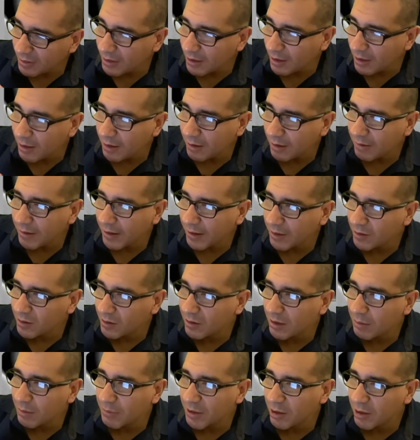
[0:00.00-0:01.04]
All right, so
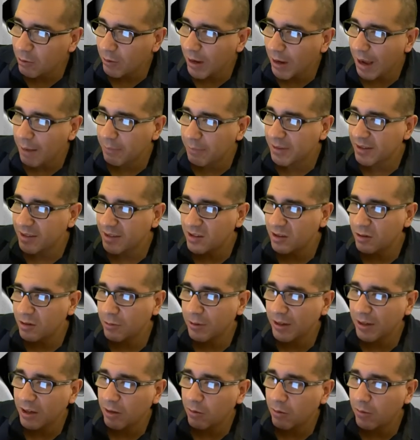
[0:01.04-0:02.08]
let me grab these
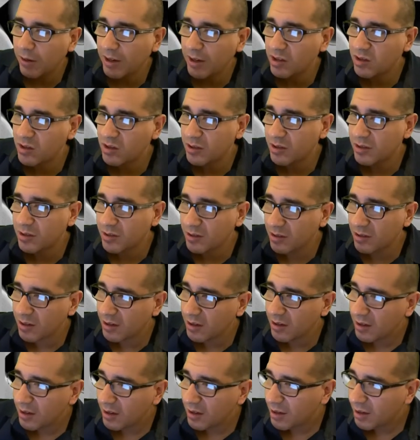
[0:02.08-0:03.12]
three equations.
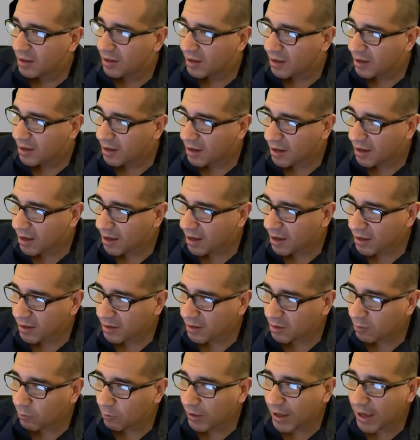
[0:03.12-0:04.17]
Uh,
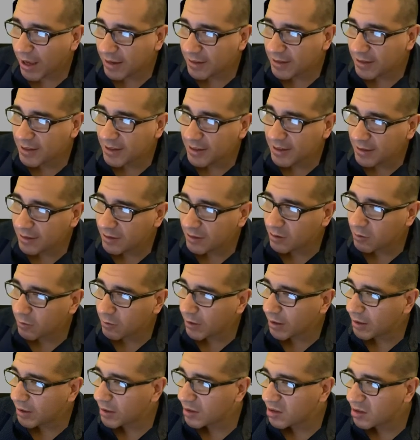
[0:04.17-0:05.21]
we got t
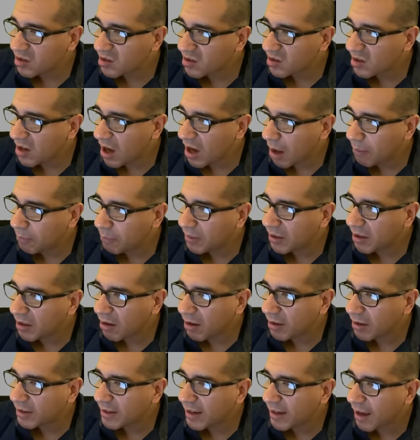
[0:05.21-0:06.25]
squared, let's just copy it
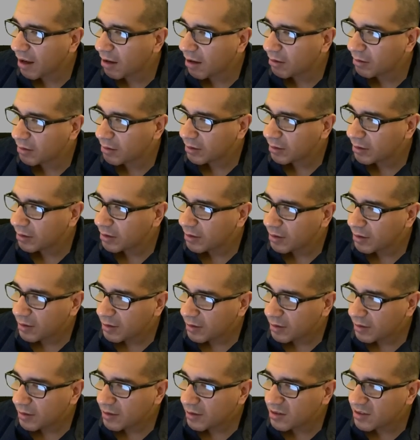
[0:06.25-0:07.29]
all down.
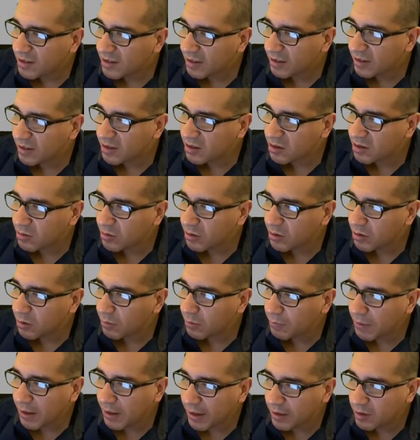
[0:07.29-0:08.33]
Let's set this to a new
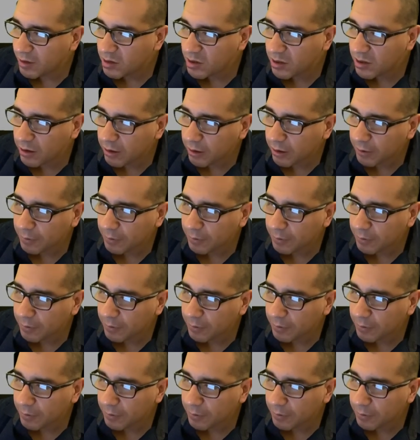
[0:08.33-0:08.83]
page here.